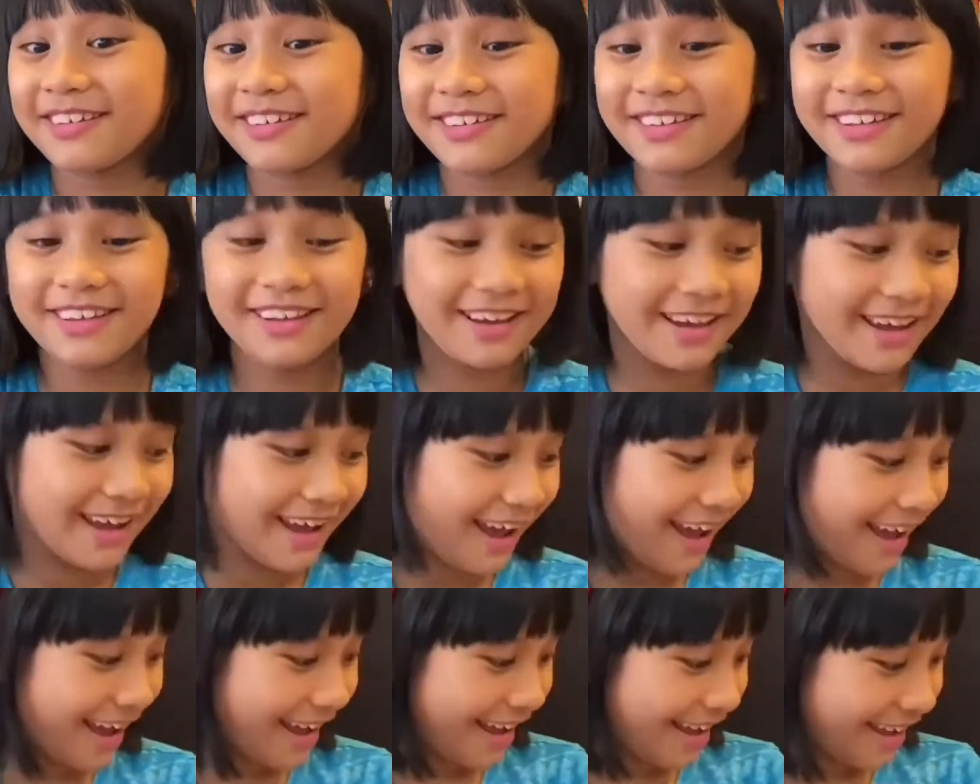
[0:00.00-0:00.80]

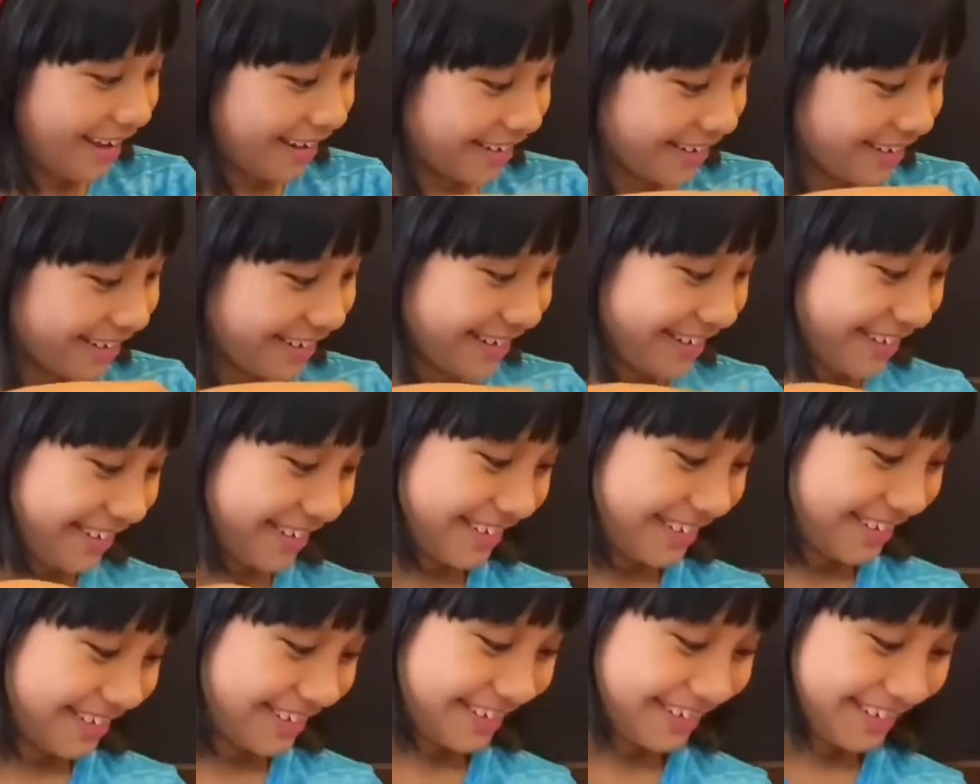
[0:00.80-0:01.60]
And look,
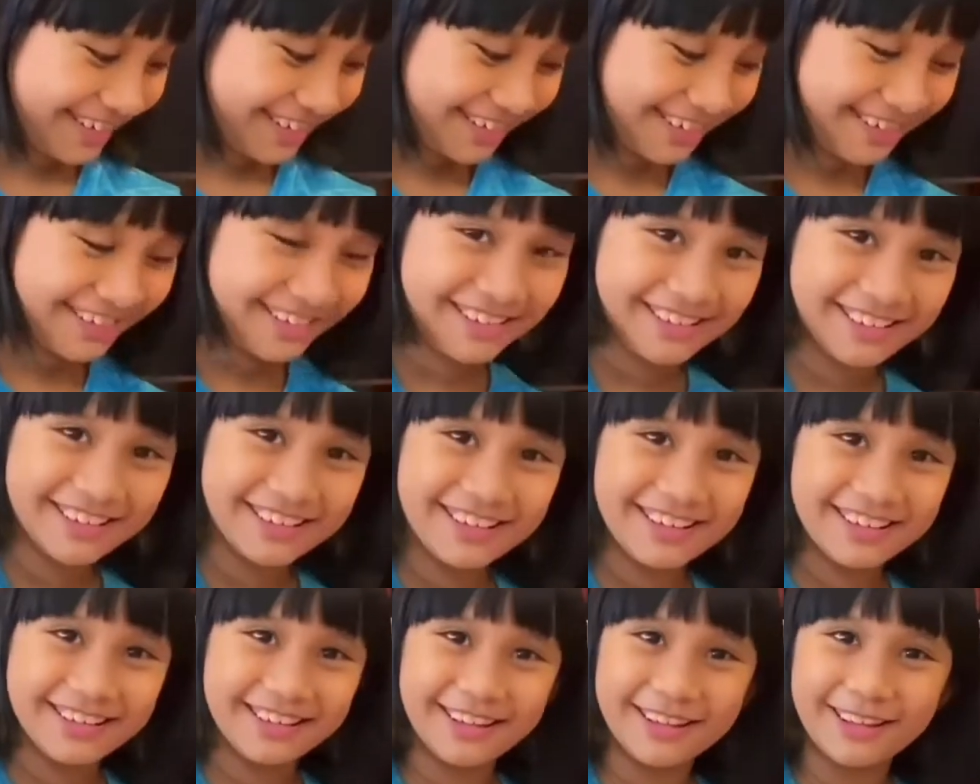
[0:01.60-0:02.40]
this is
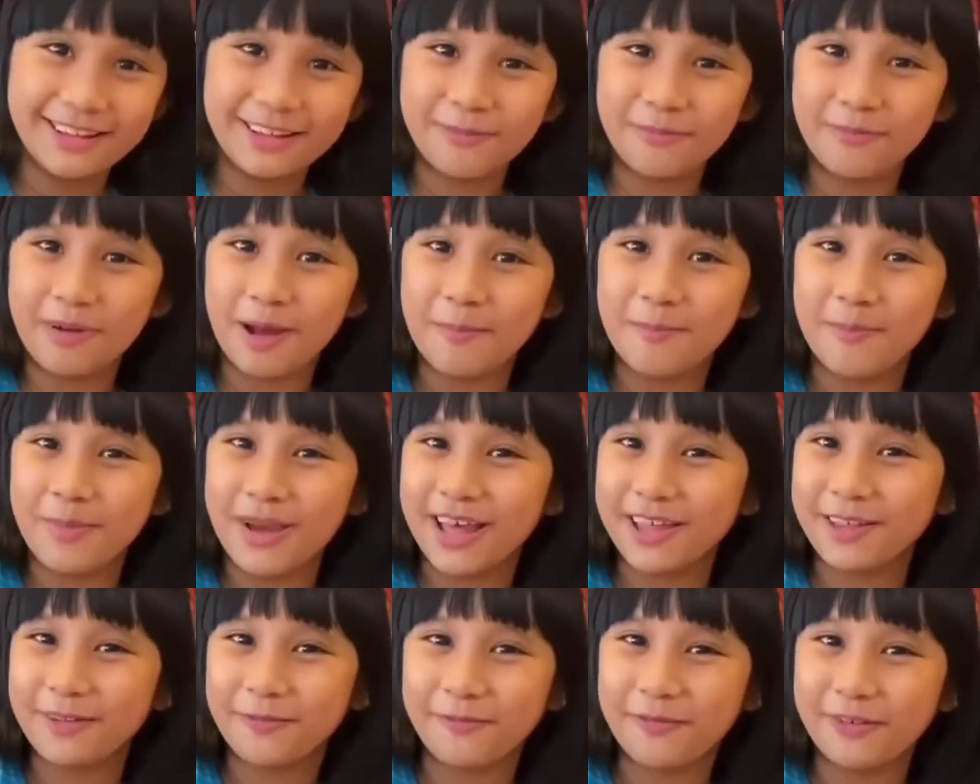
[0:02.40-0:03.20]
my best
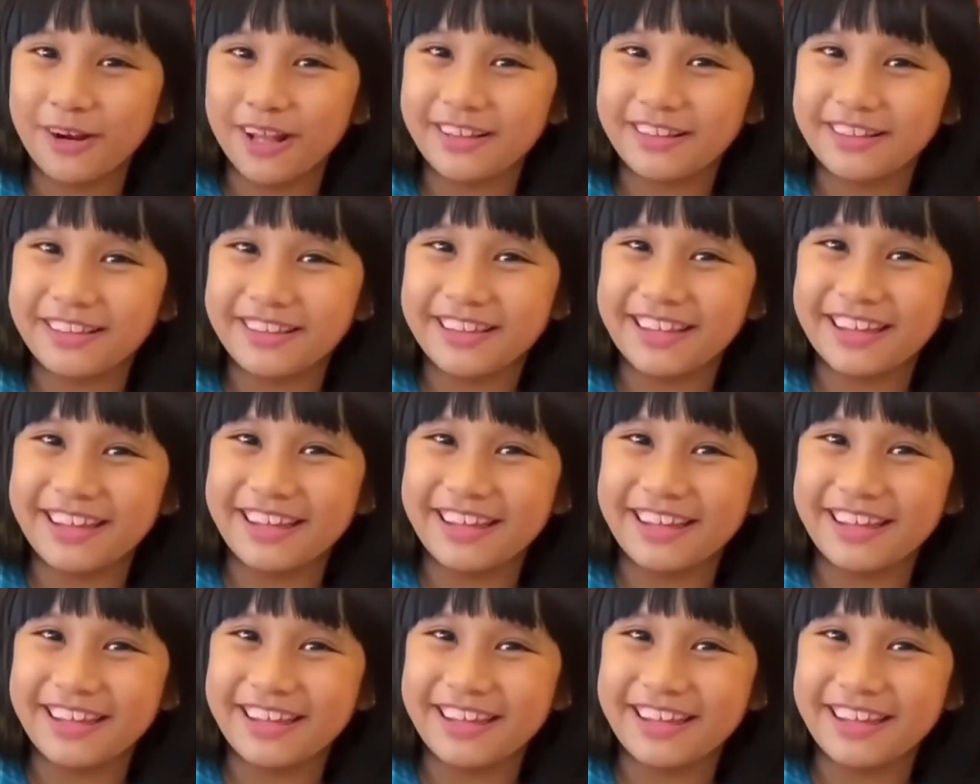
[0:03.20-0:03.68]
friend Skill.